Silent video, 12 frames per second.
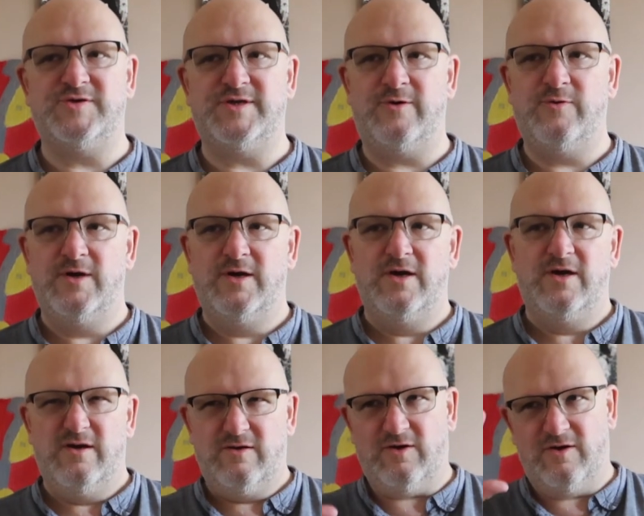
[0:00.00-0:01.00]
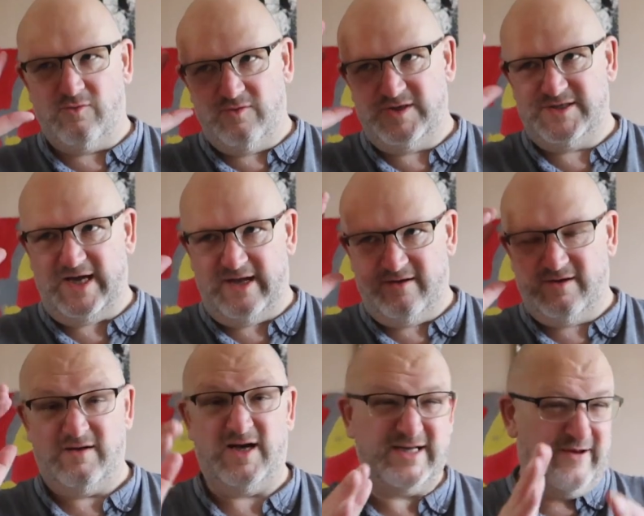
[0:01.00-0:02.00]
So got to understand,
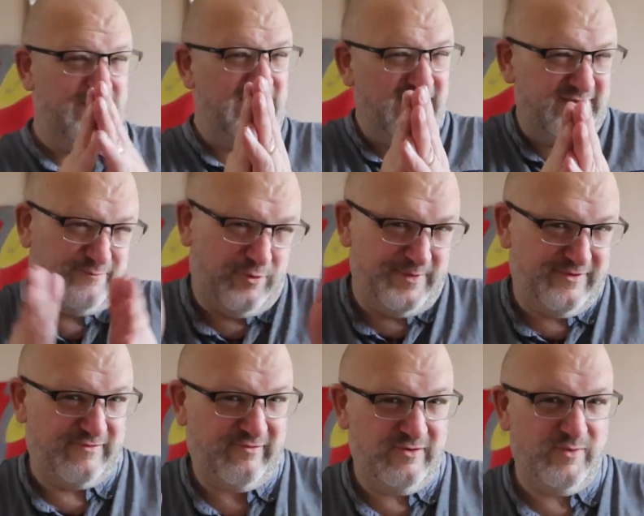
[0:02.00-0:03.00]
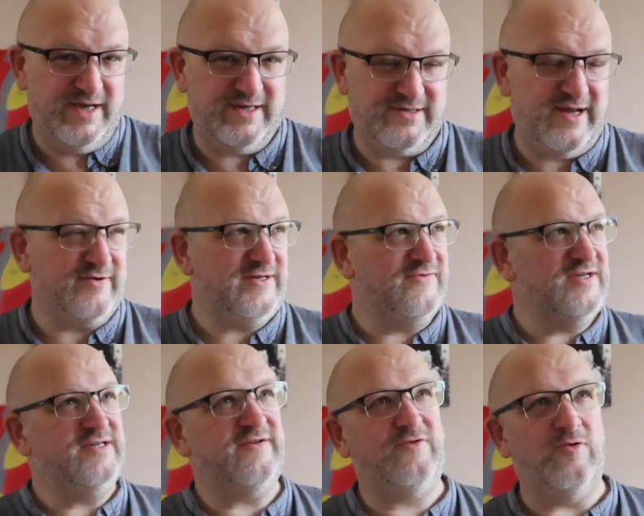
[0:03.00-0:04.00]
like I said, I've been like this probably 3 weeks now. It's ever
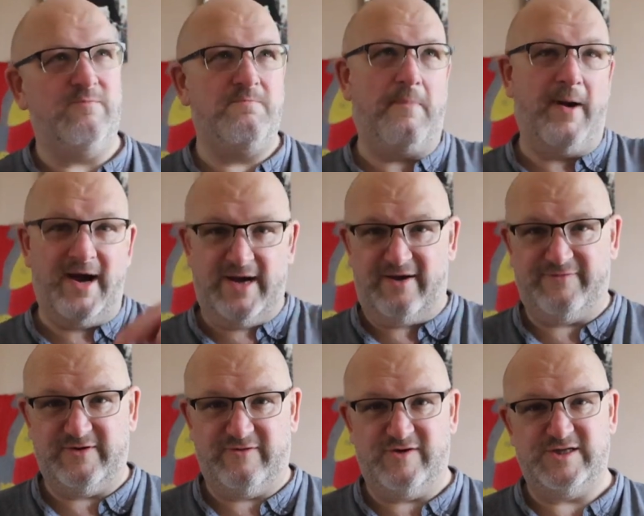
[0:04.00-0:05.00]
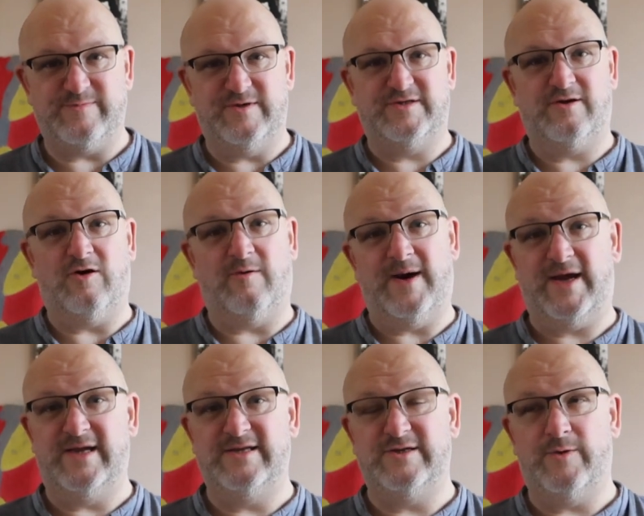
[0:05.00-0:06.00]
since I've come back after Christmas and got back
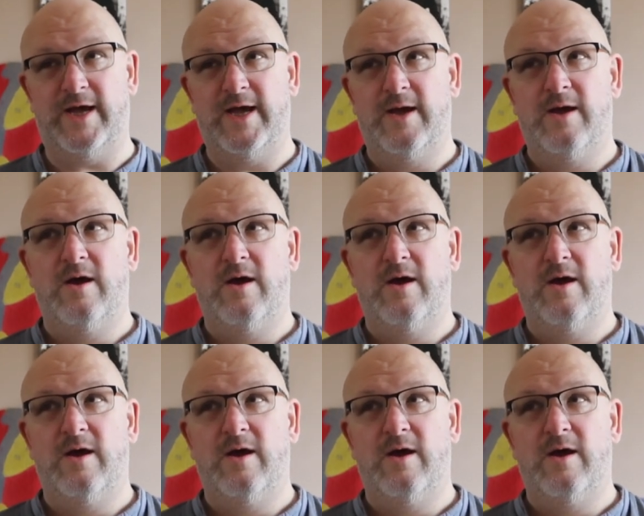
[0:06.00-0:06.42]
into it.